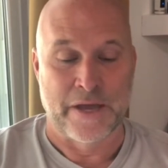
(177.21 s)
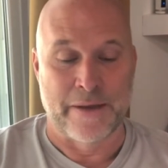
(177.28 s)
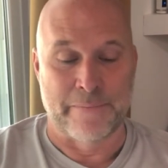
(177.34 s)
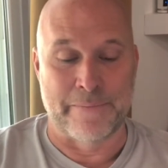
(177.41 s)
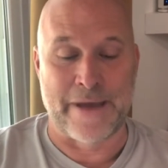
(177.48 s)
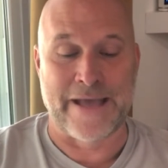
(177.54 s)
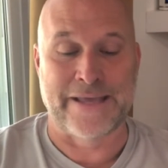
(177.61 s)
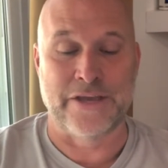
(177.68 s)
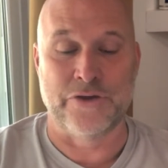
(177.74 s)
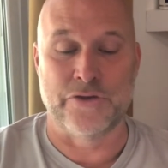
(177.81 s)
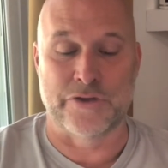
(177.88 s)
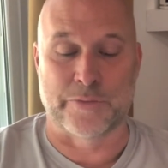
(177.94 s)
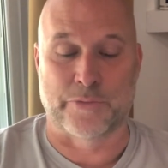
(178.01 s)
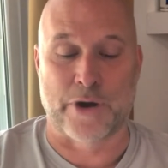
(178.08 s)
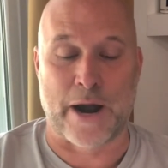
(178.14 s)
making you
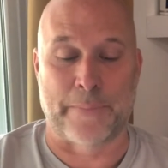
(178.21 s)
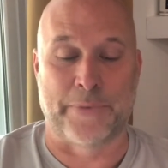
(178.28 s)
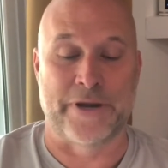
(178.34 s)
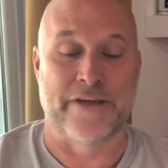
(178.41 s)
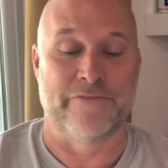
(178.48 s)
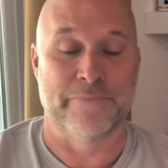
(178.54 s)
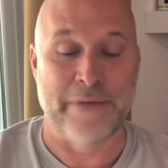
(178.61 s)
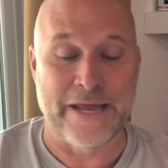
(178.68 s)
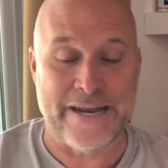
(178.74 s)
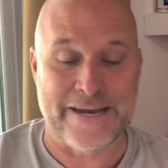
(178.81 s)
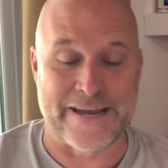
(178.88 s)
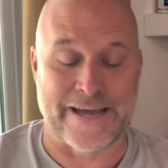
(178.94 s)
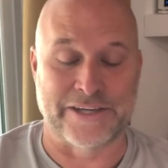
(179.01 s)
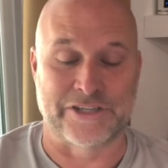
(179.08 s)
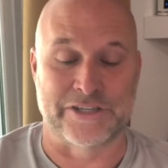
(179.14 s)
the property of many
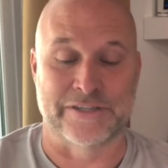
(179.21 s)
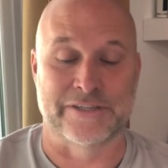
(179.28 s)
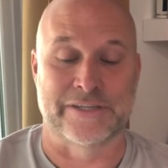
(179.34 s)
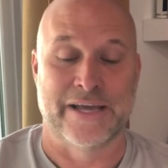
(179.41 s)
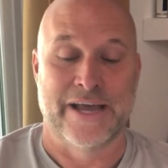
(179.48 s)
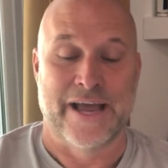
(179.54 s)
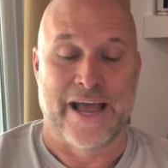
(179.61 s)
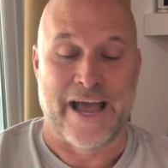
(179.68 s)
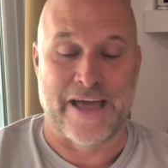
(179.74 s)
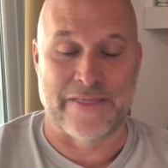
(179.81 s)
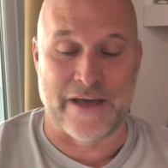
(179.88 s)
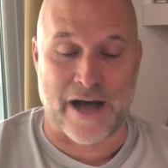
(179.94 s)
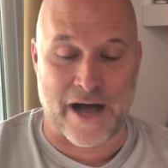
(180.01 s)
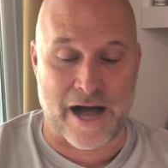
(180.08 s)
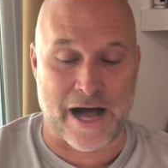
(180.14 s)
nations and
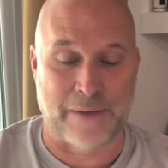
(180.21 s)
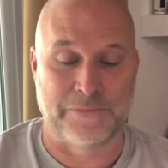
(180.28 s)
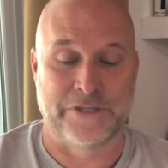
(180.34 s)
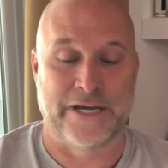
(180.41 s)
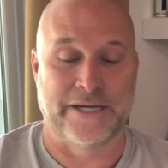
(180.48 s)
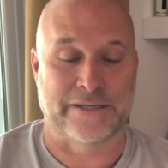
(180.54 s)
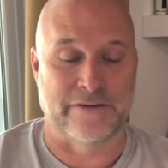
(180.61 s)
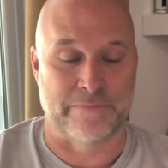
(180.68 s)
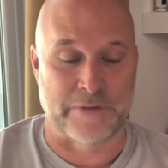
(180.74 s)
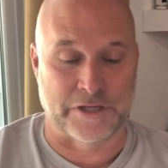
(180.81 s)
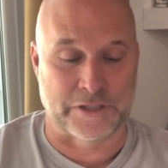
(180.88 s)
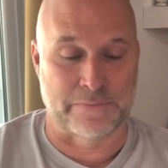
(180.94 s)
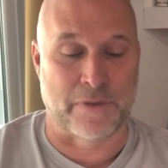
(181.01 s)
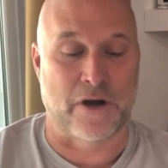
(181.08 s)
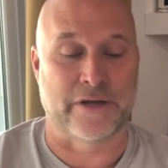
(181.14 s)
the object of
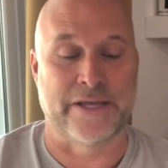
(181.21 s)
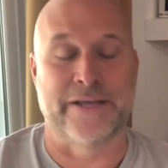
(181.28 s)
much mocking